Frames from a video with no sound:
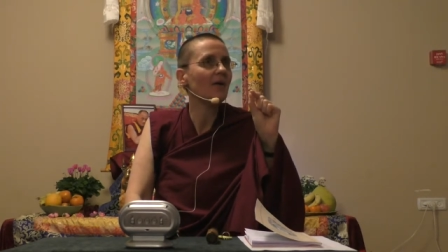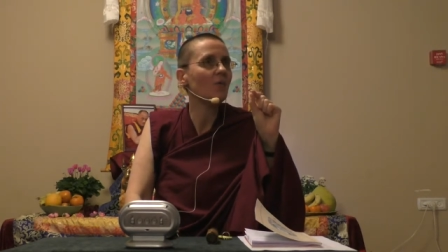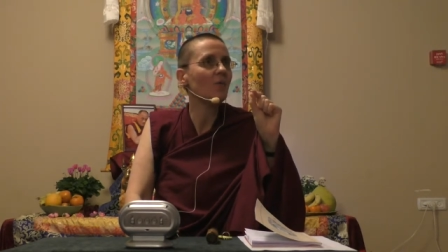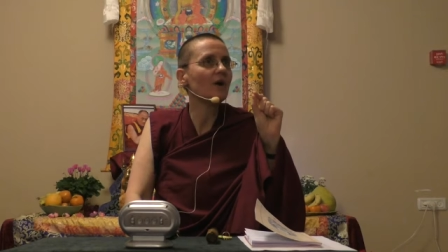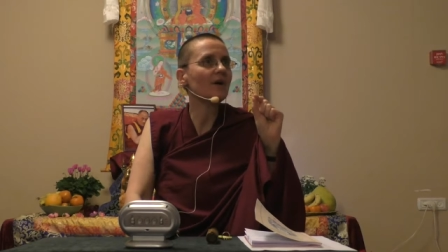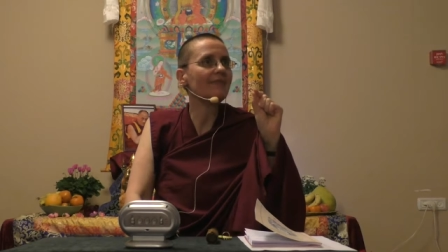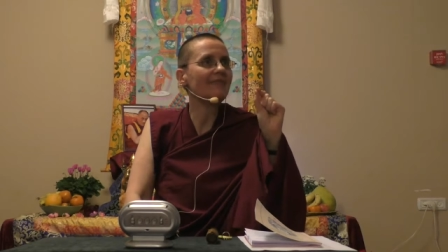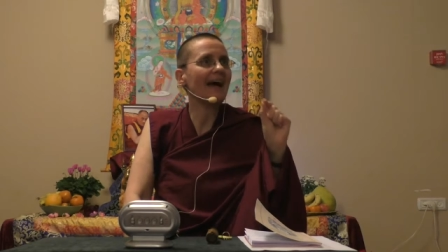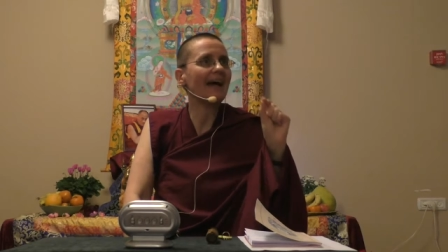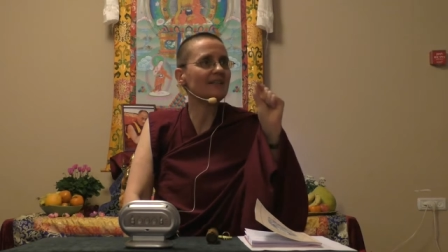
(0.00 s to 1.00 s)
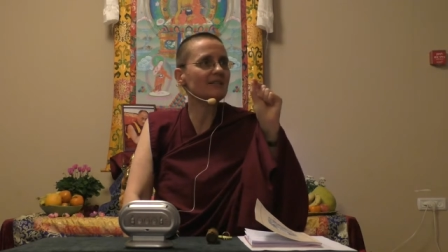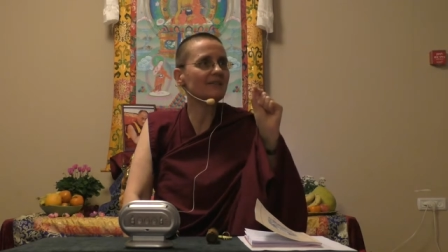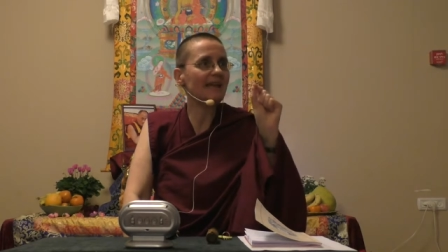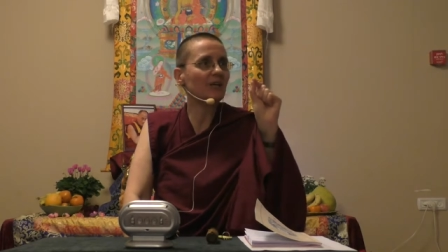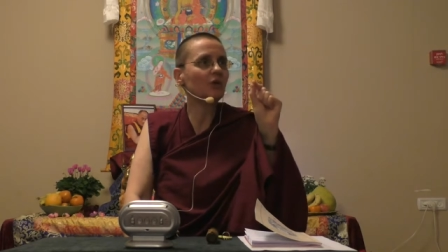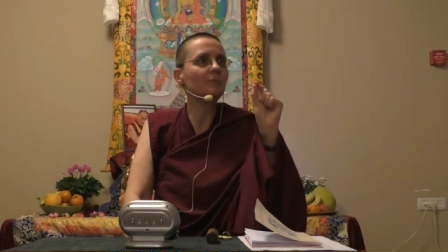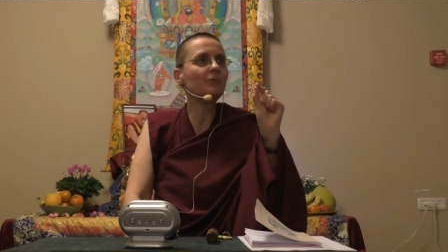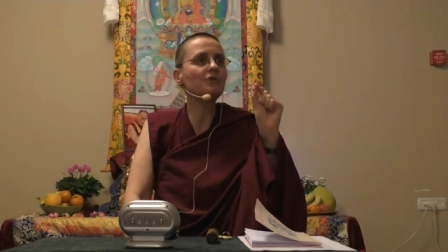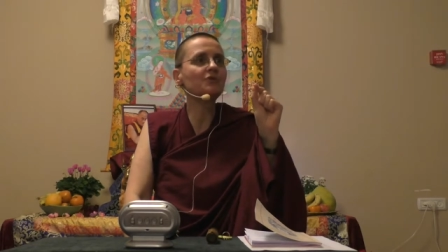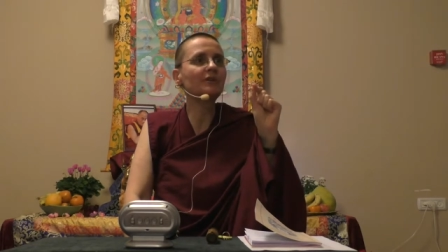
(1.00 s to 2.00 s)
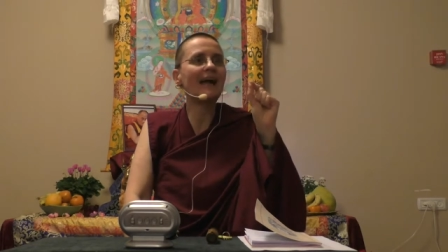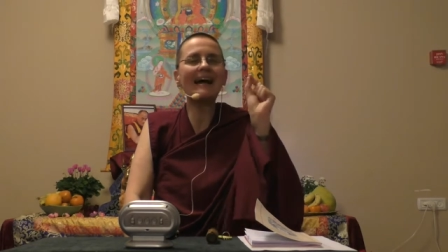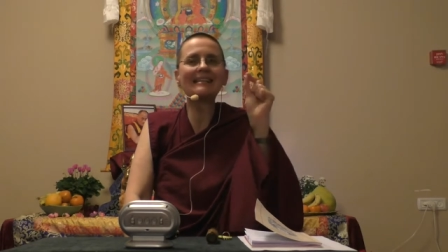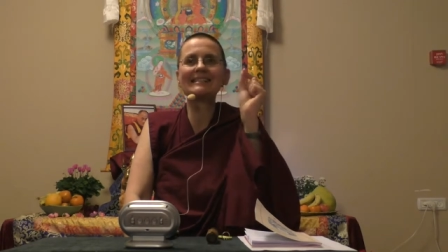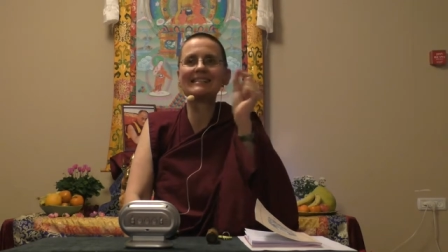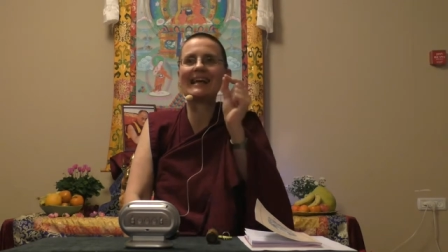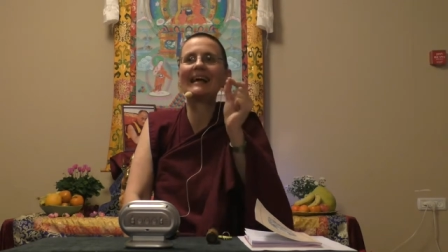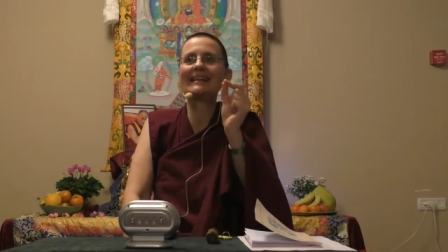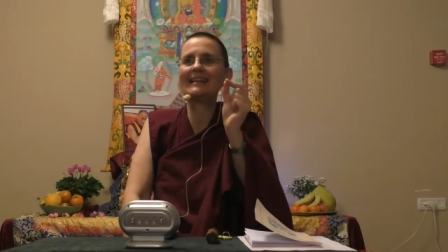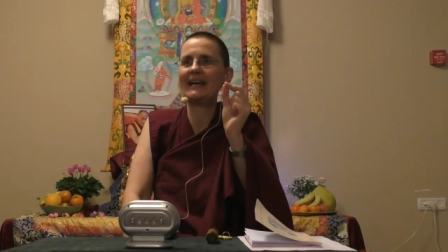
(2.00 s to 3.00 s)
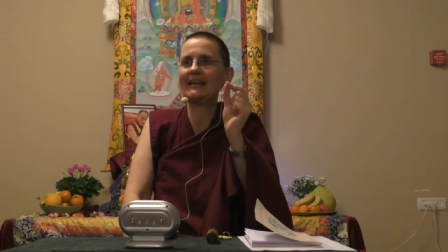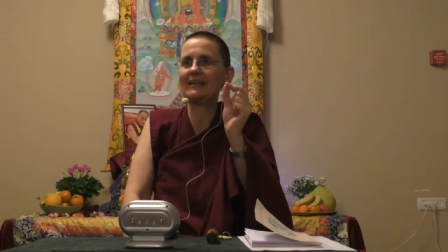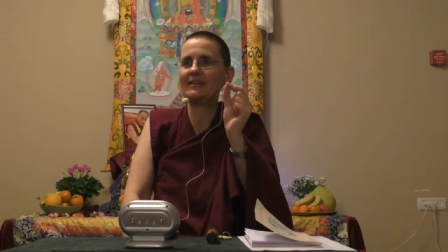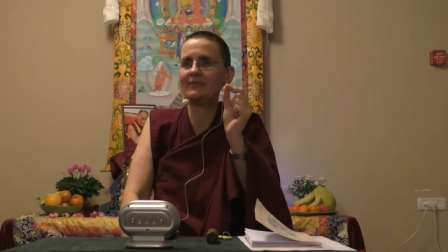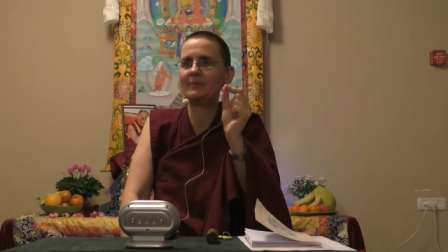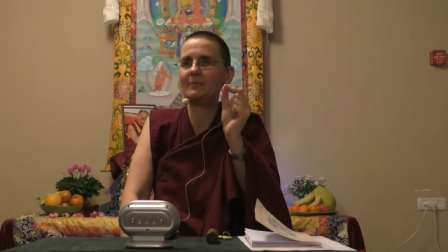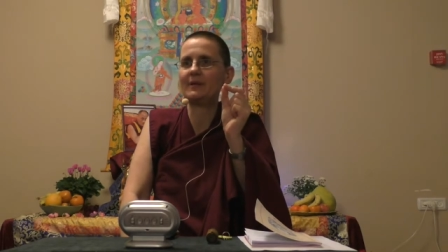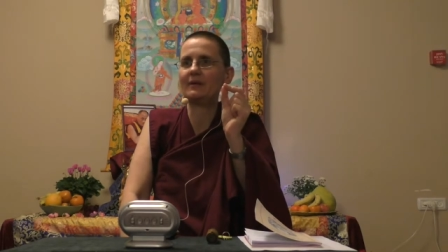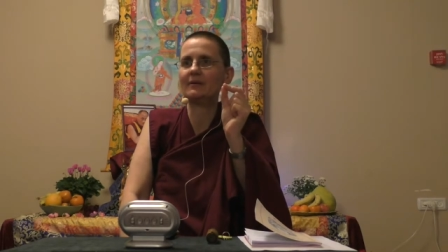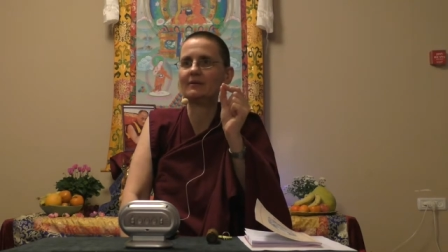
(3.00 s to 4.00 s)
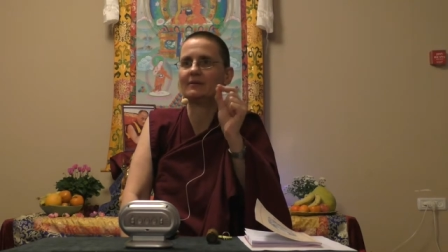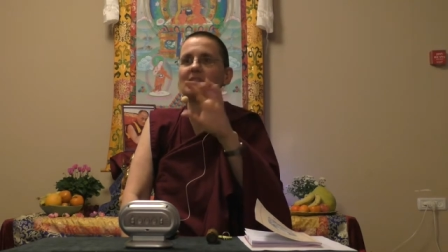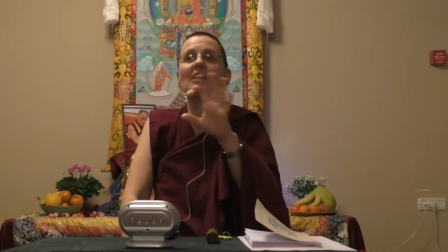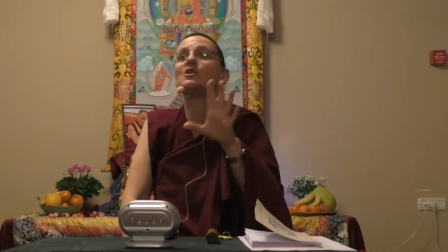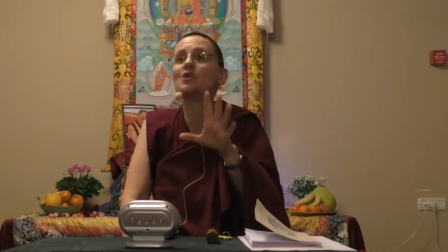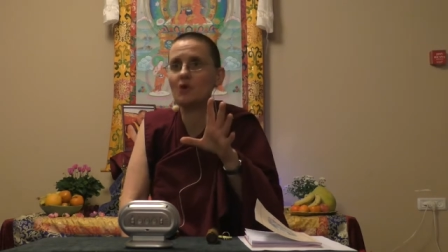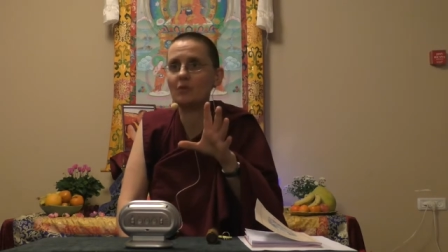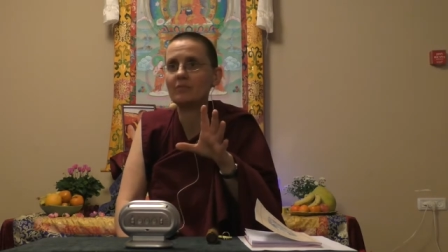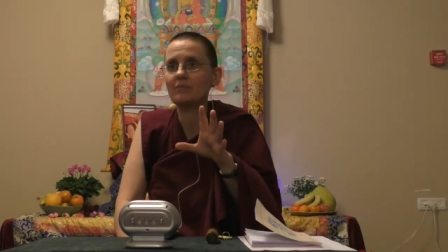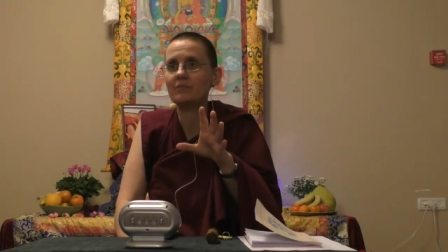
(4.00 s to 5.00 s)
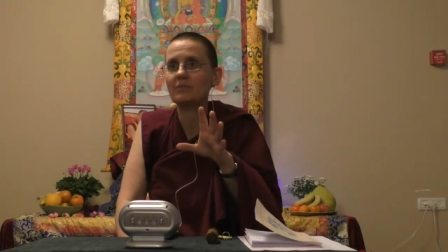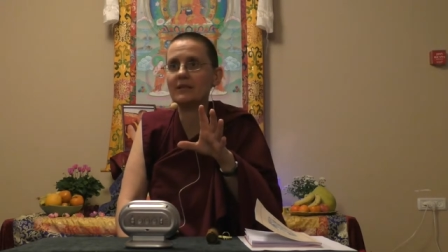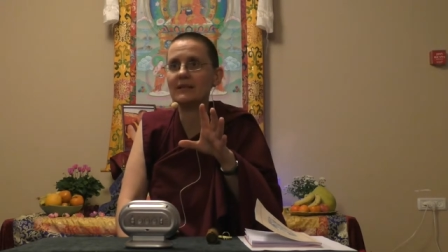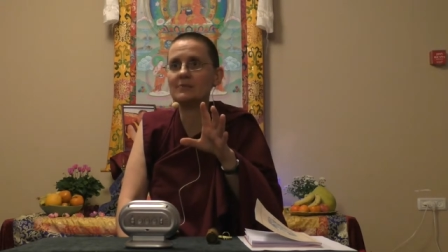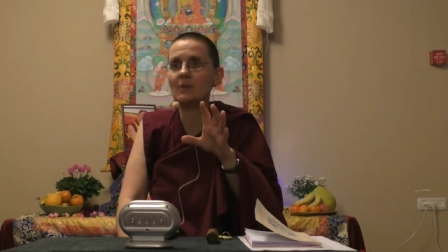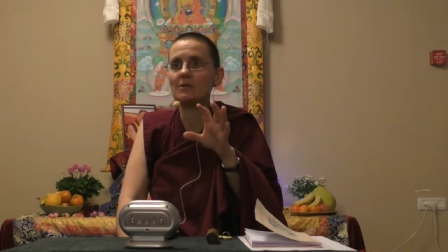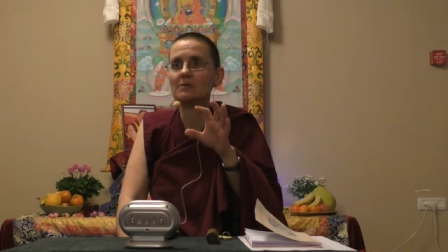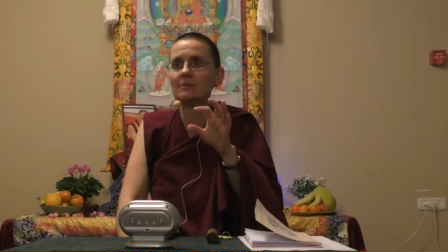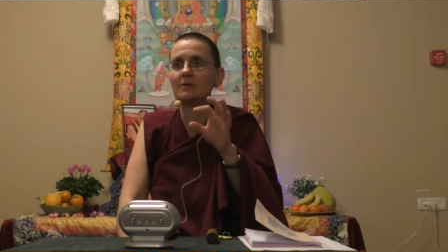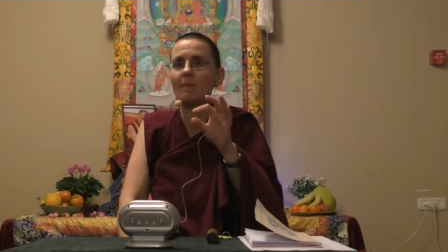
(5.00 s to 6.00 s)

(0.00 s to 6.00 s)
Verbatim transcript: where that, that computer acts exactly like a living being? This I don't know, whether that's possible.